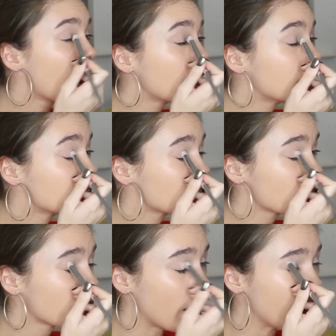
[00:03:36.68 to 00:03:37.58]
and it's just
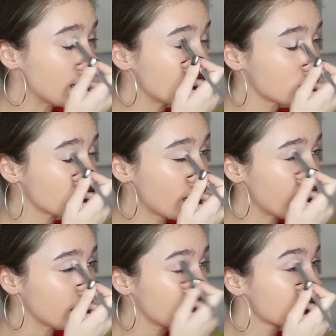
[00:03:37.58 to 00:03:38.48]
a white. I just
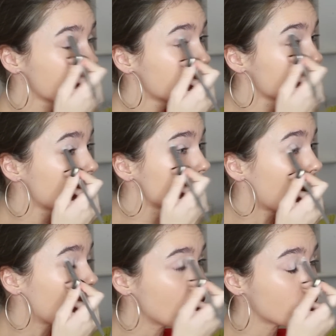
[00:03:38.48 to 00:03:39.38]
like blend
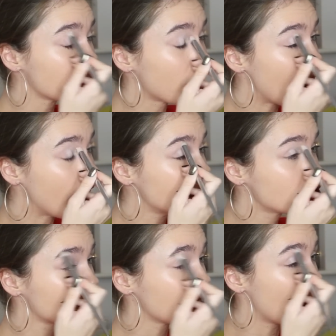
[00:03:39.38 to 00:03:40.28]
that all over my eye
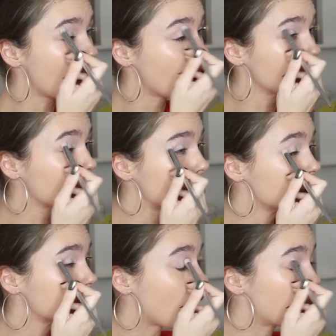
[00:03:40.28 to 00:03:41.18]
so that all the
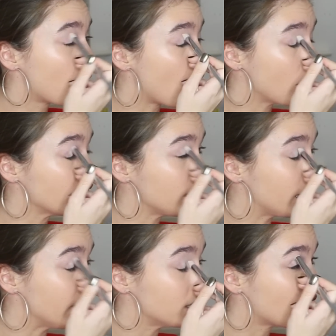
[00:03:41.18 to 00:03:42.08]
colours that I put on
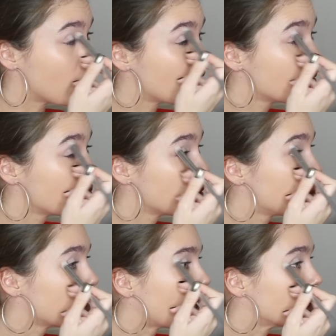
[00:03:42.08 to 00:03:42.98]
later will
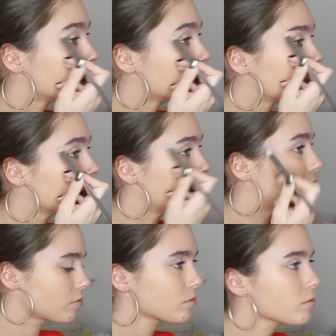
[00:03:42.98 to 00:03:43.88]
blend in.